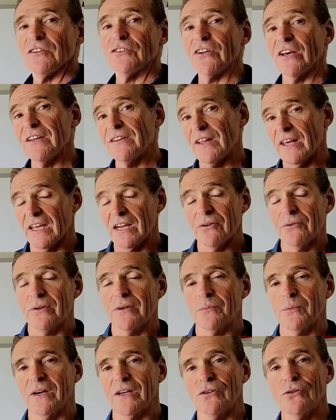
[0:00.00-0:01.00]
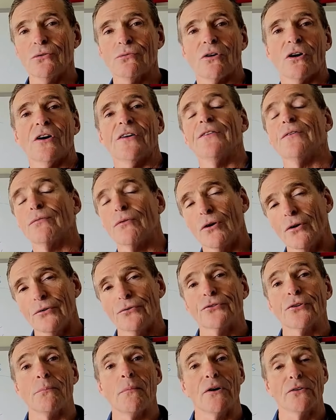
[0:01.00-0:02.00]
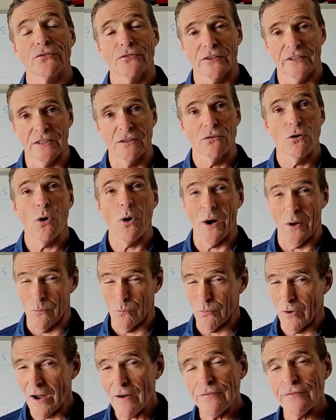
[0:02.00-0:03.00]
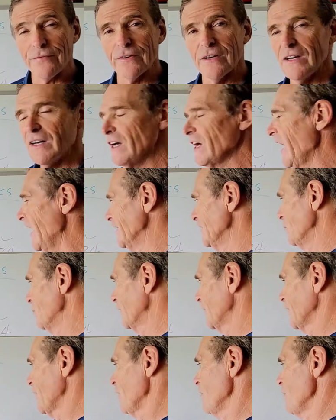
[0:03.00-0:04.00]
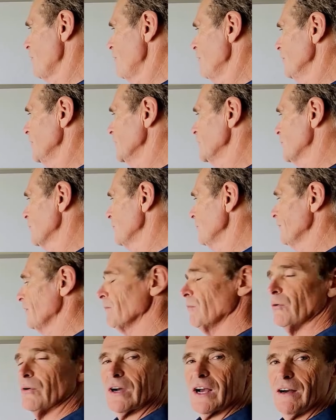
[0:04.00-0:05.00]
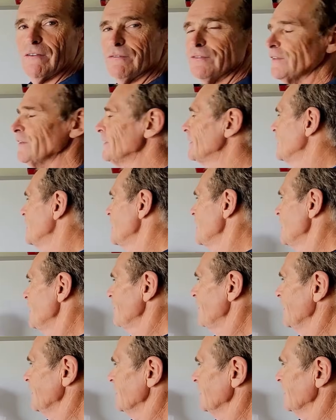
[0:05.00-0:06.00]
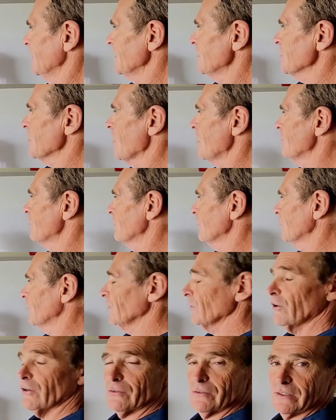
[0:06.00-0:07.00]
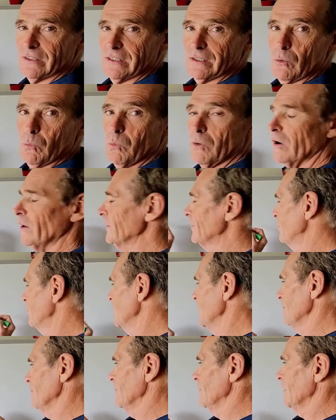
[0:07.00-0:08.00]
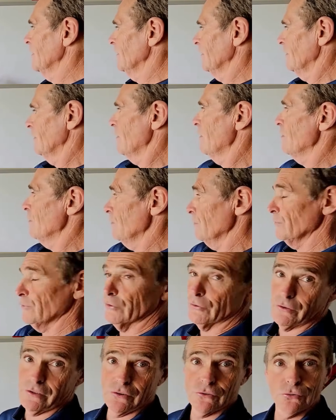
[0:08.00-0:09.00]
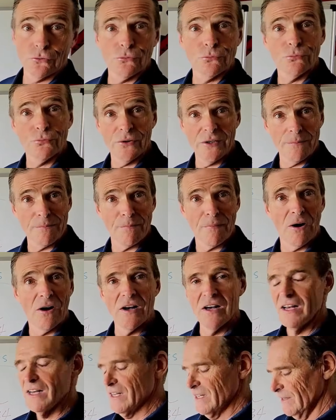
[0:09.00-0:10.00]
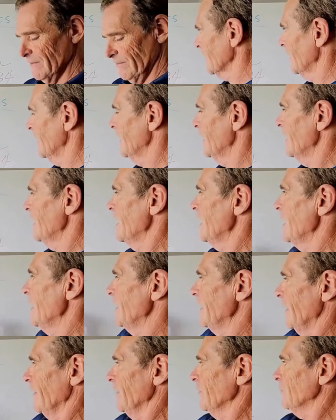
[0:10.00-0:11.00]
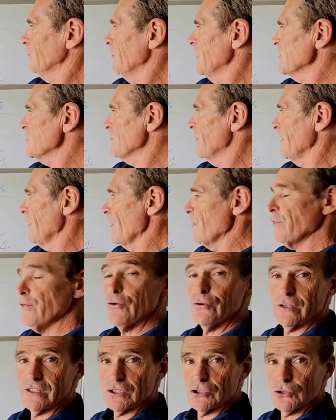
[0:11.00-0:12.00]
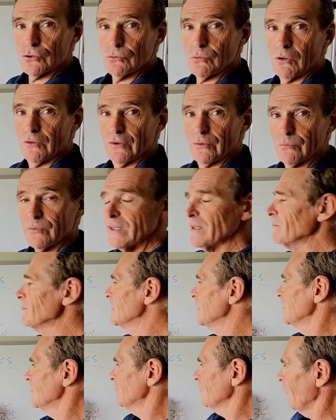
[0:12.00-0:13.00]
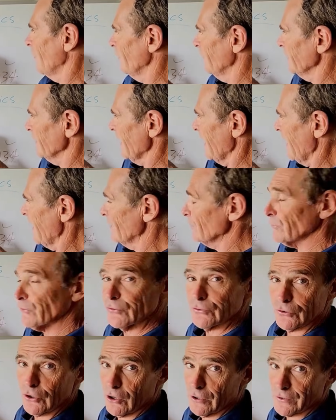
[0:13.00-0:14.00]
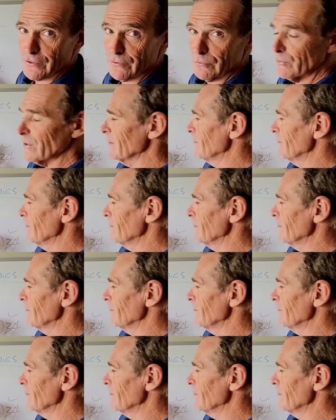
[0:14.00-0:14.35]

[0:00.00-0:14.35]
Say the area where you ride, the roads are mostly quite rough and you want to go 32 for more comfort, then you need to go for a slightly wider rim, 32 rim. Now this measurement 32 on the rim is on the outside of the